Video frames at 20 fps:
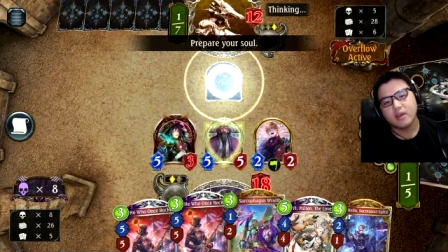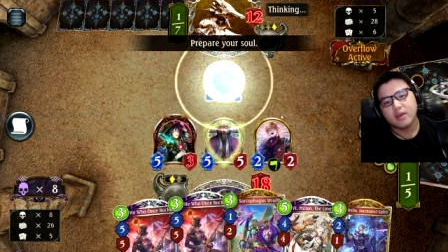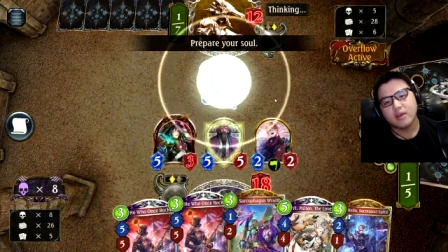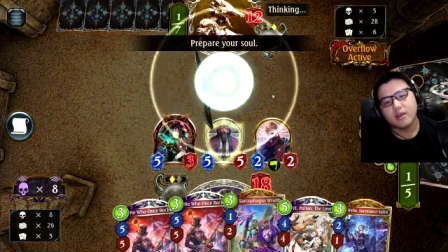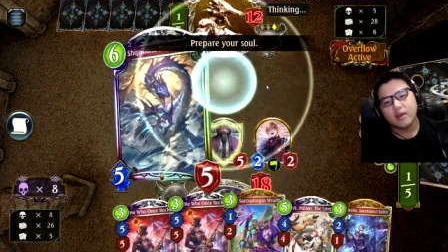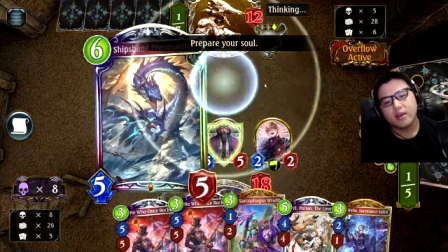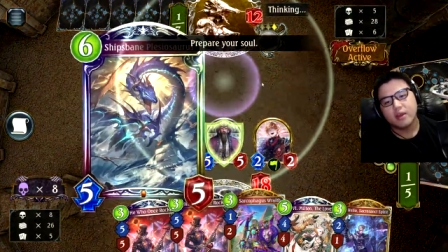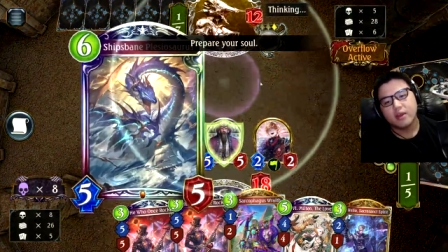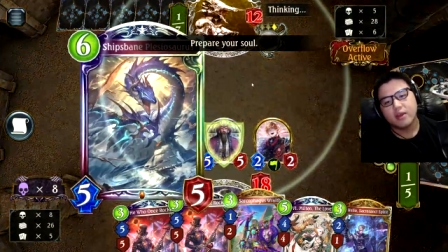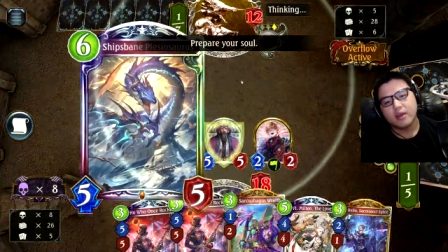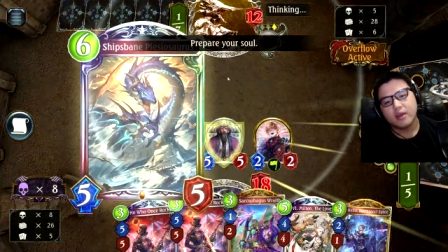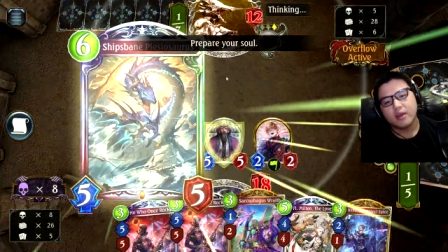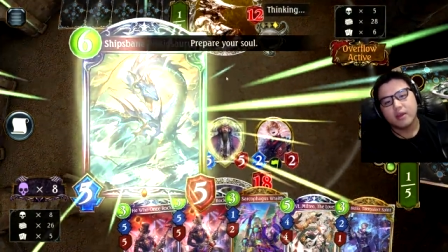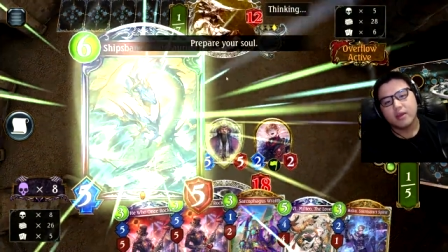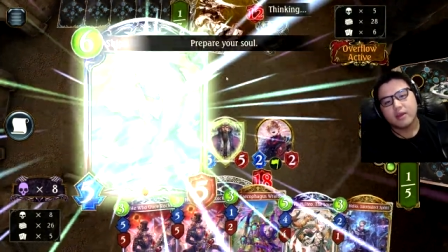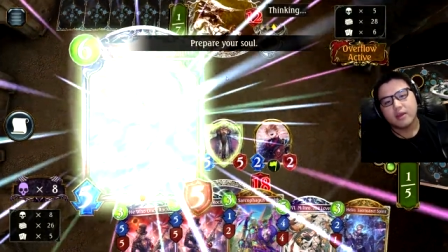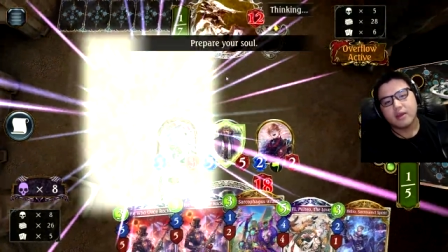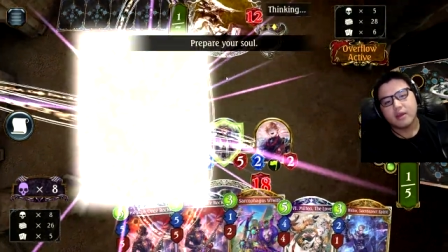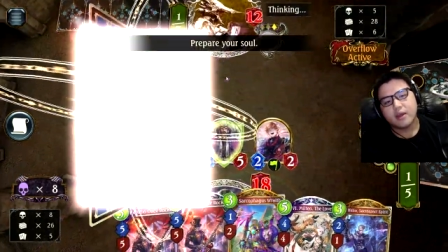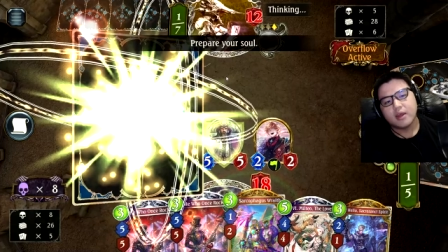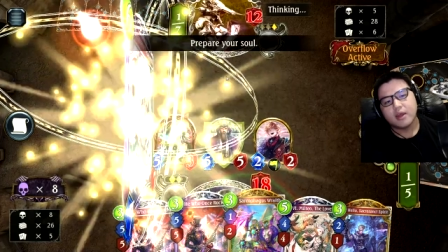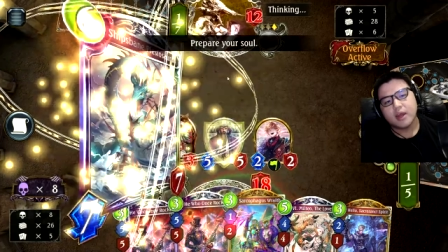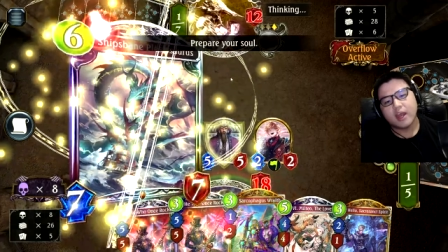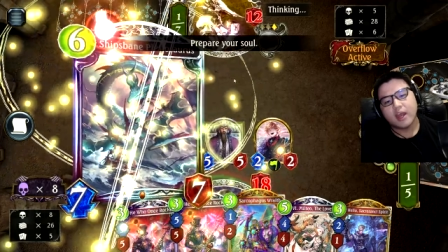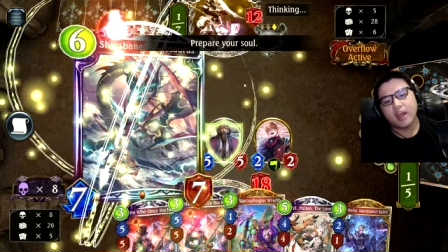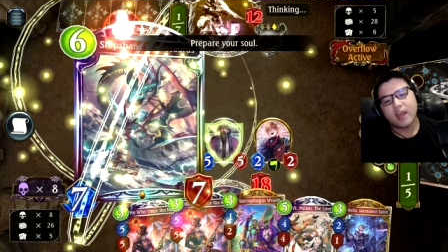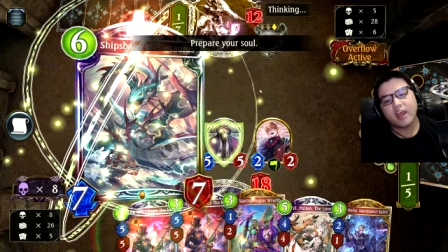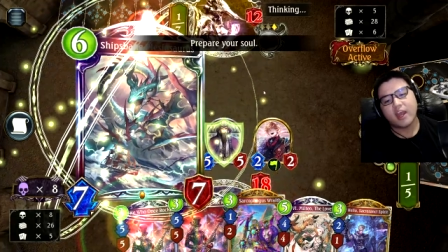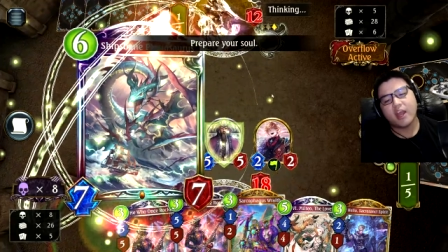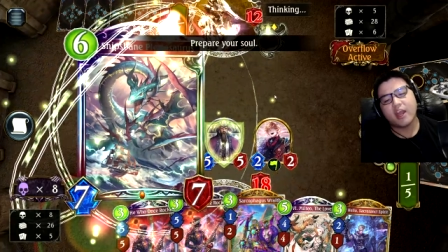Prepare your
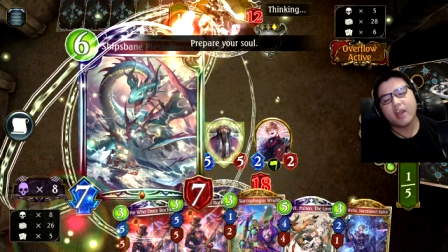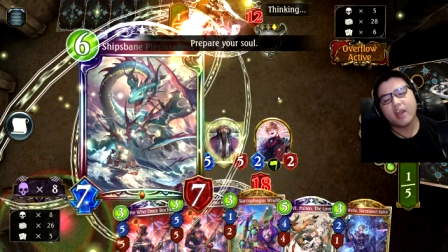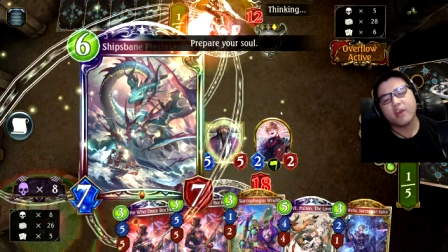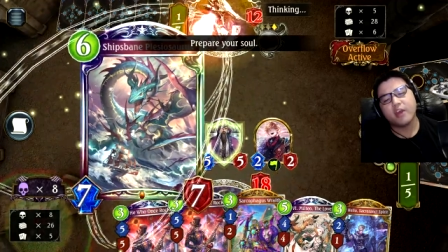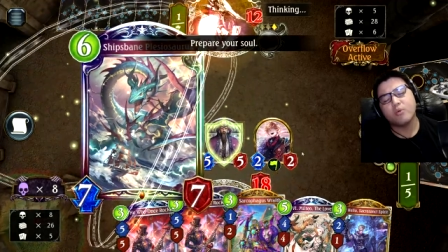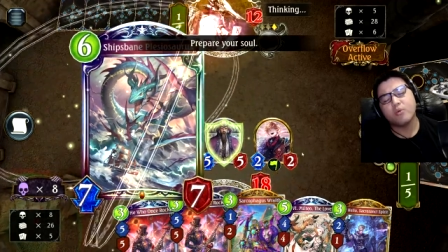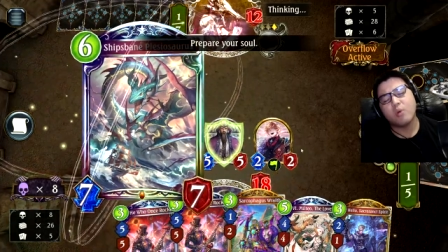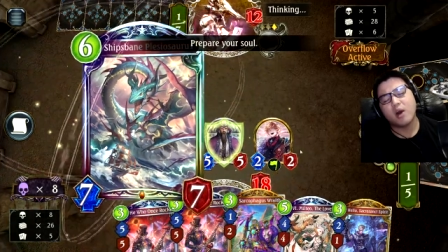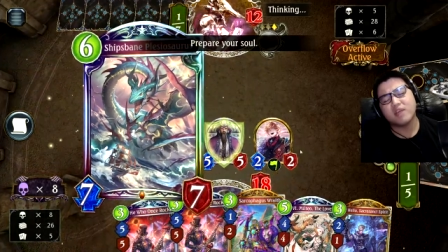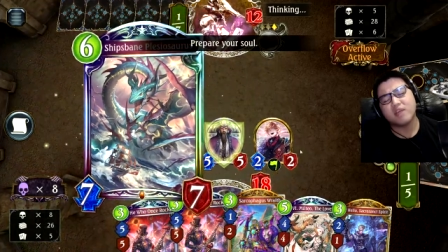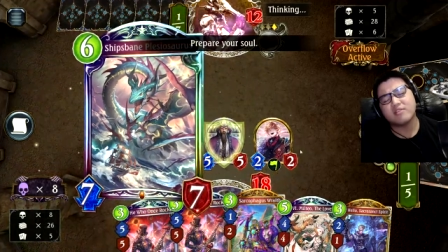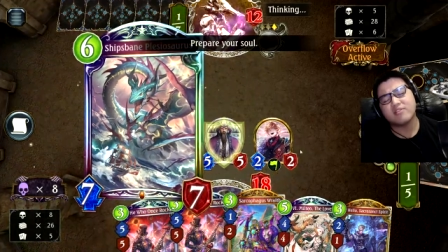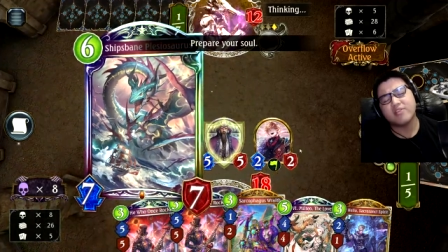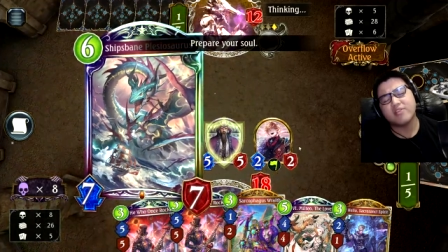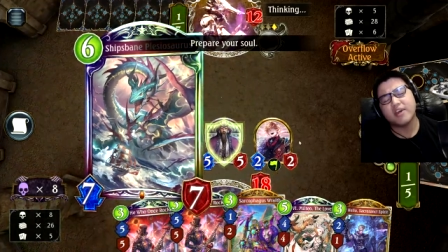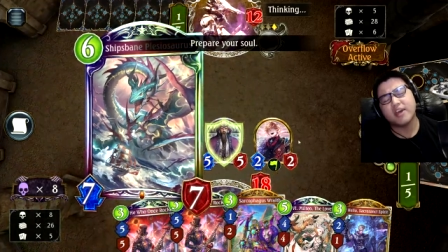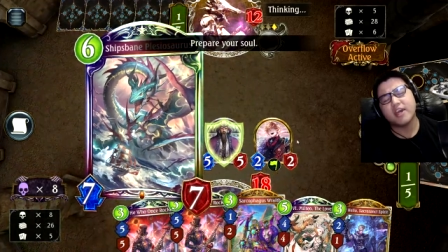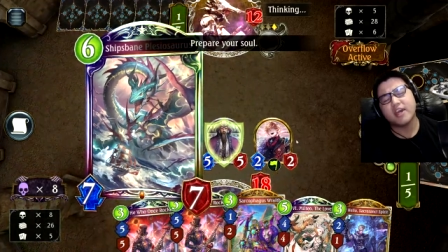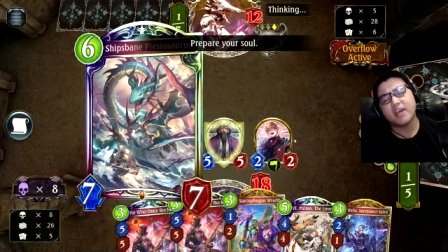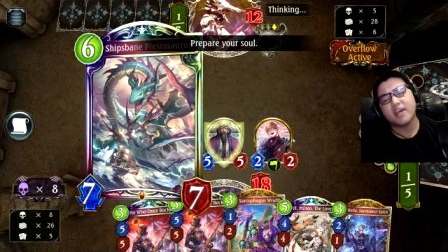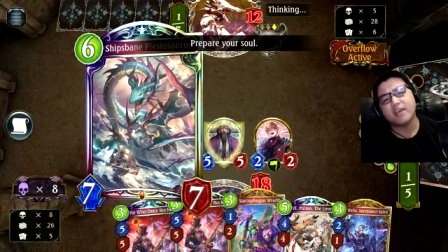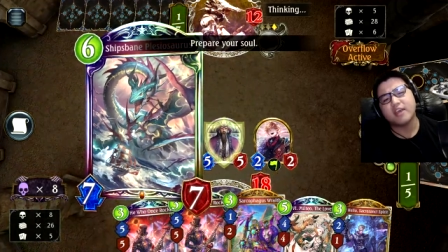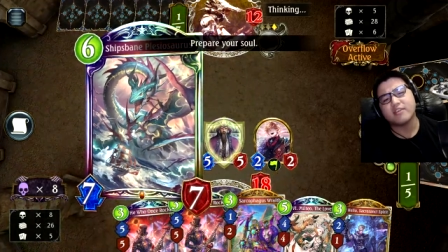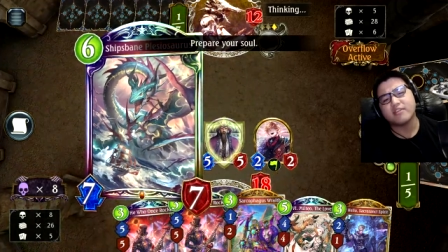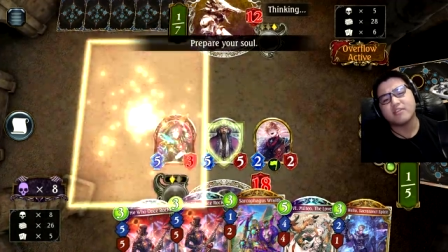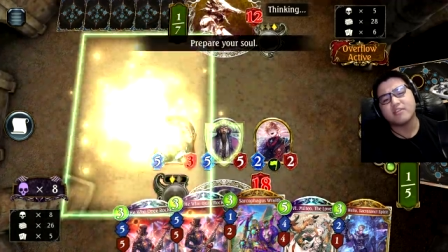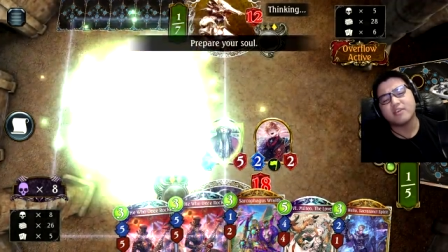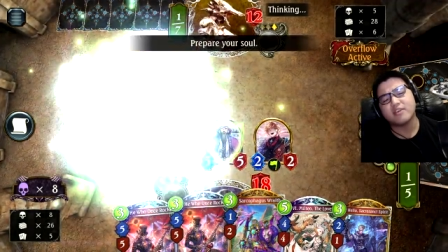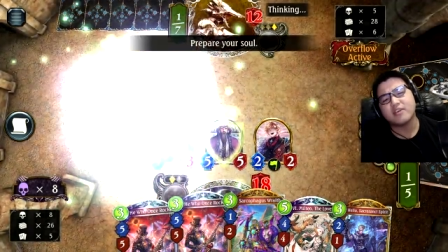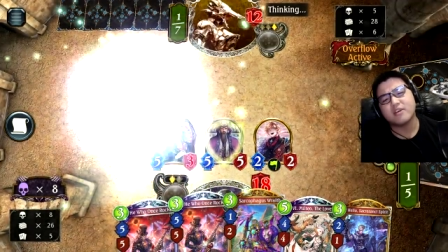And what's the
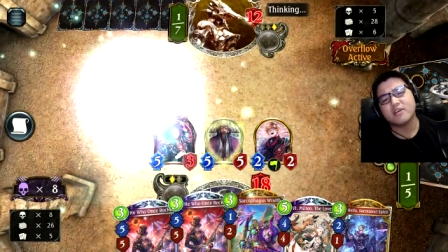hit?